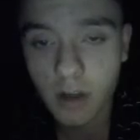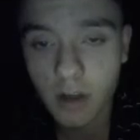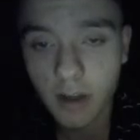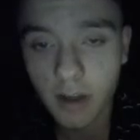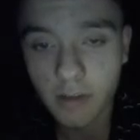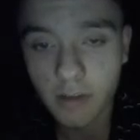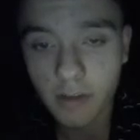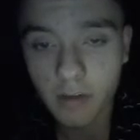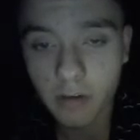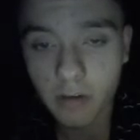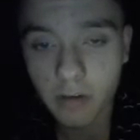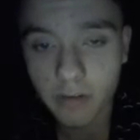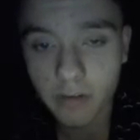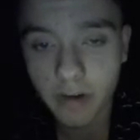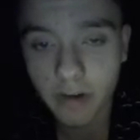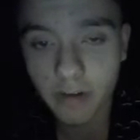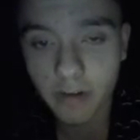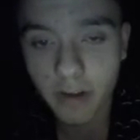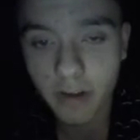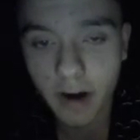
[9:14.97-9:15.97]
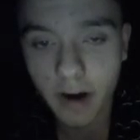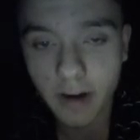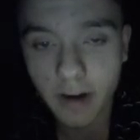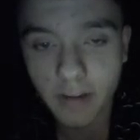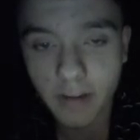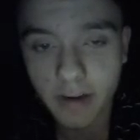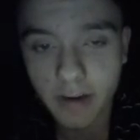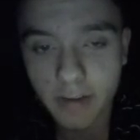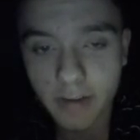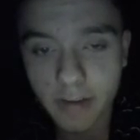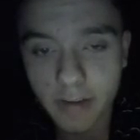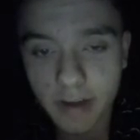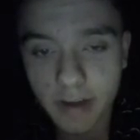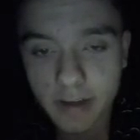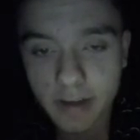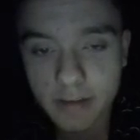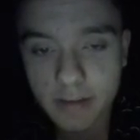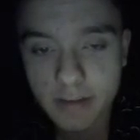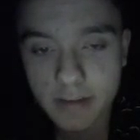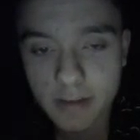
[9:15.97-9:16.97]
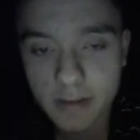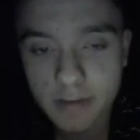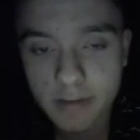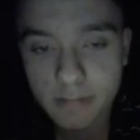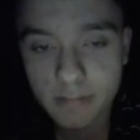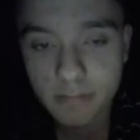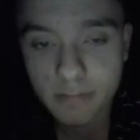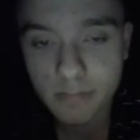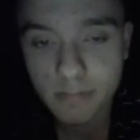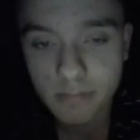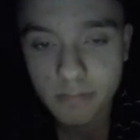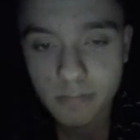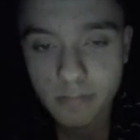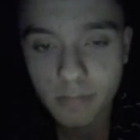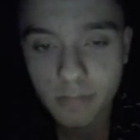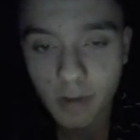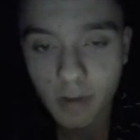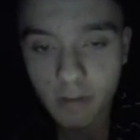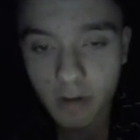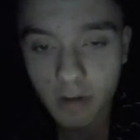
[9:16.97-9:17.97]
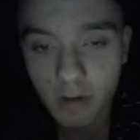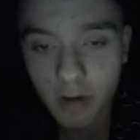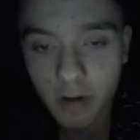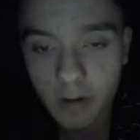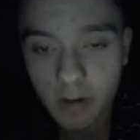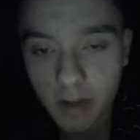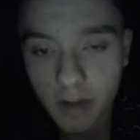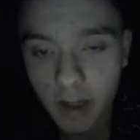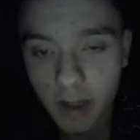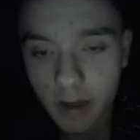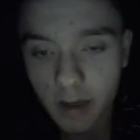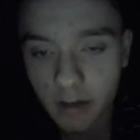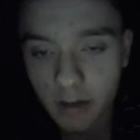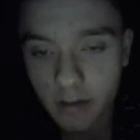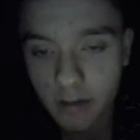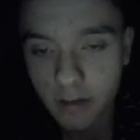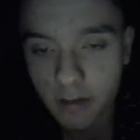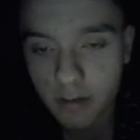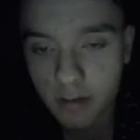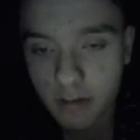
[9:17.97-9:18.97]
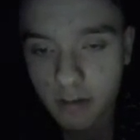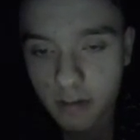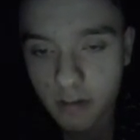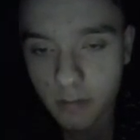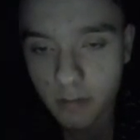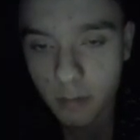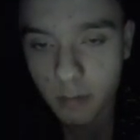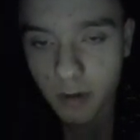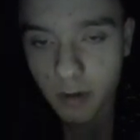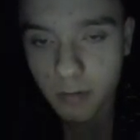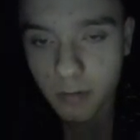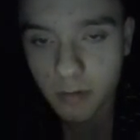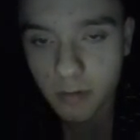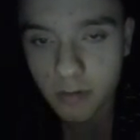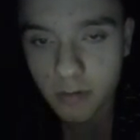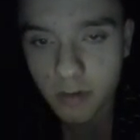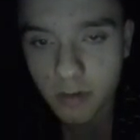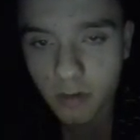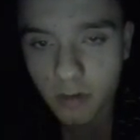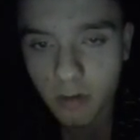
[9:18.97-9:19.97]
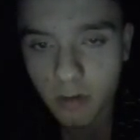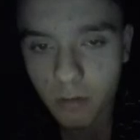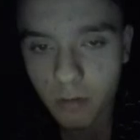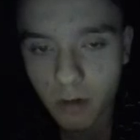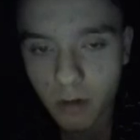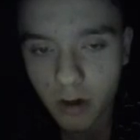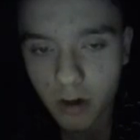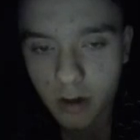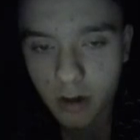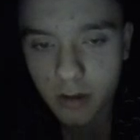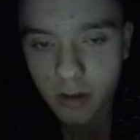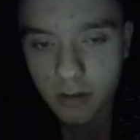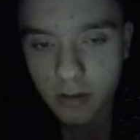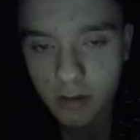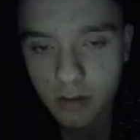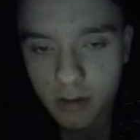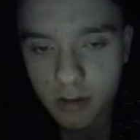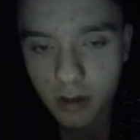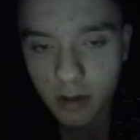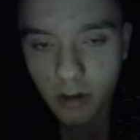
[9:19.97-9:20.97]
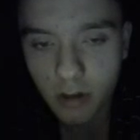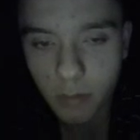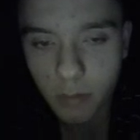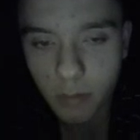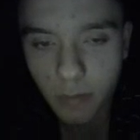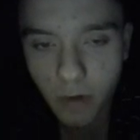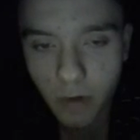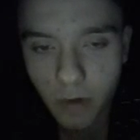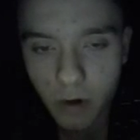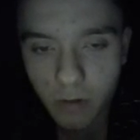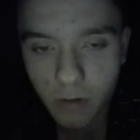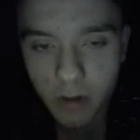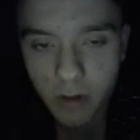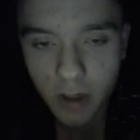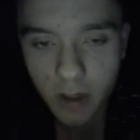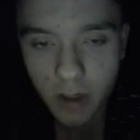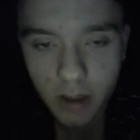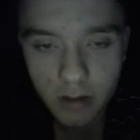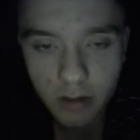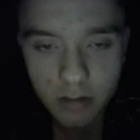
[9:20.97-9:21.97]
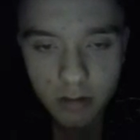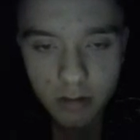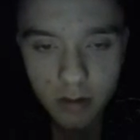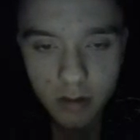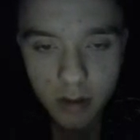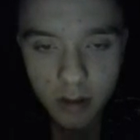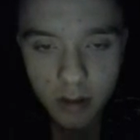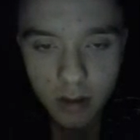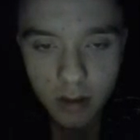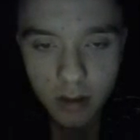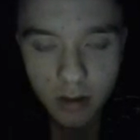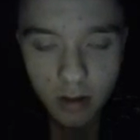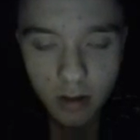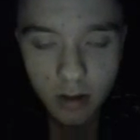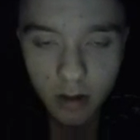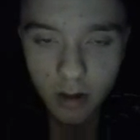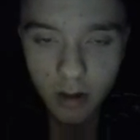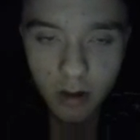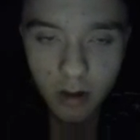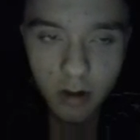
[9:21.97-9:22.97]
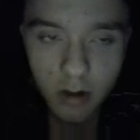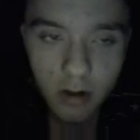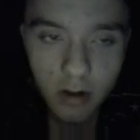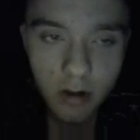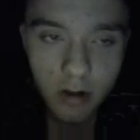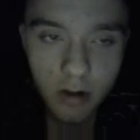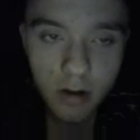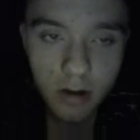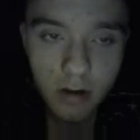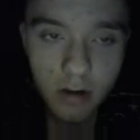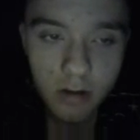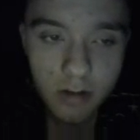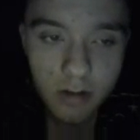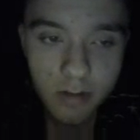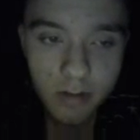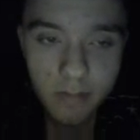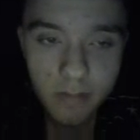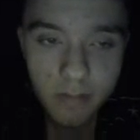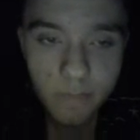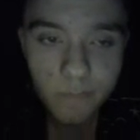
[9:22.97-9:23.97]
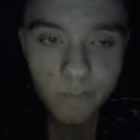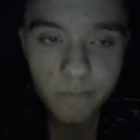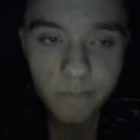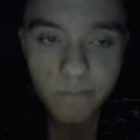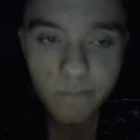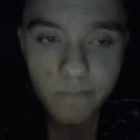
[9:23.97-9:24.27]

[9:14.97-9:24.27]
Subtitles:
Guess go over here to the highlighted thing. No idea what that is. So bubbles, soda, water. Oh, it's my phone. Hello. Hey, babe. Just got done at the doctor.